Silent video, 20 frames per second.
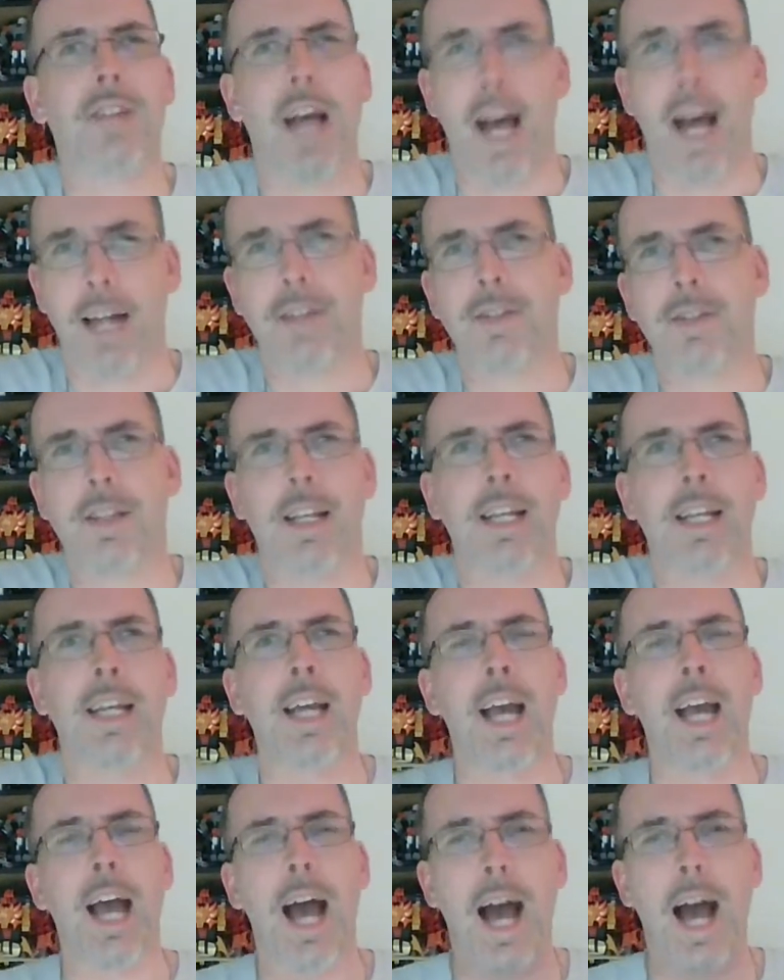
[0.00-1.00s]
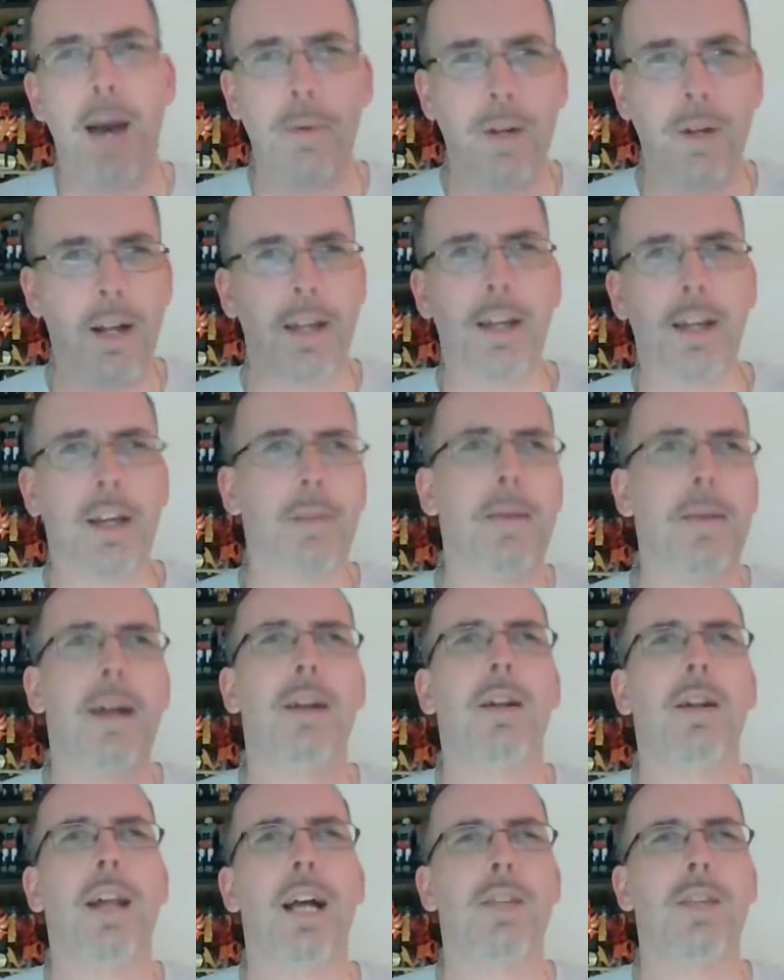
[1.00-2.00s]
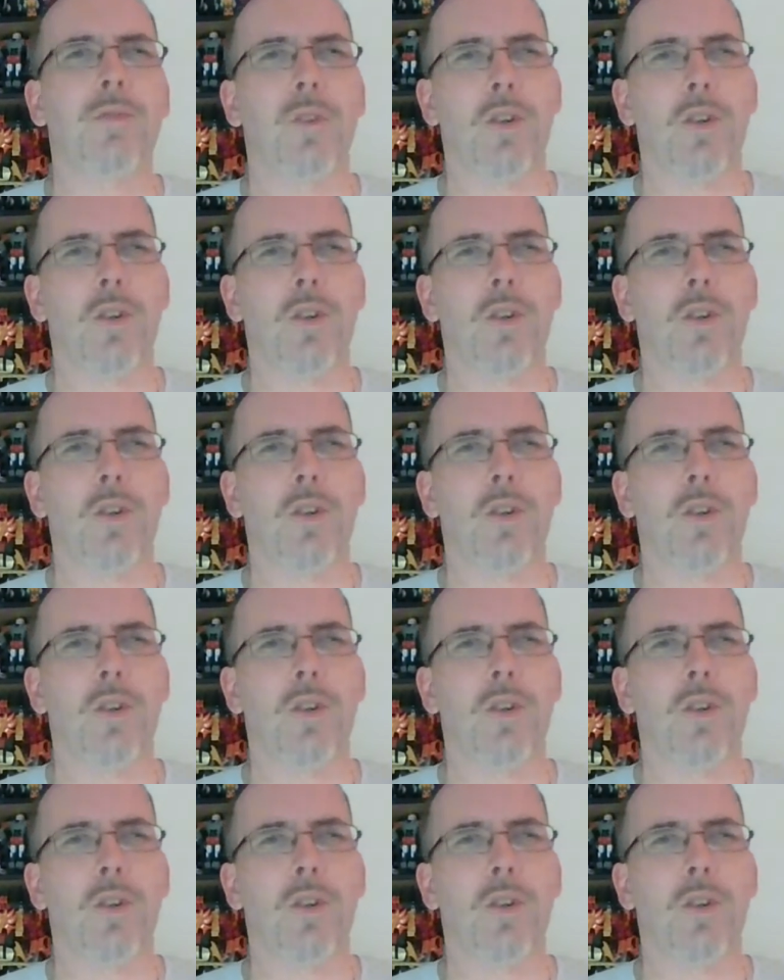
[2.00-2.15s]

Honestly, I would like a Commander class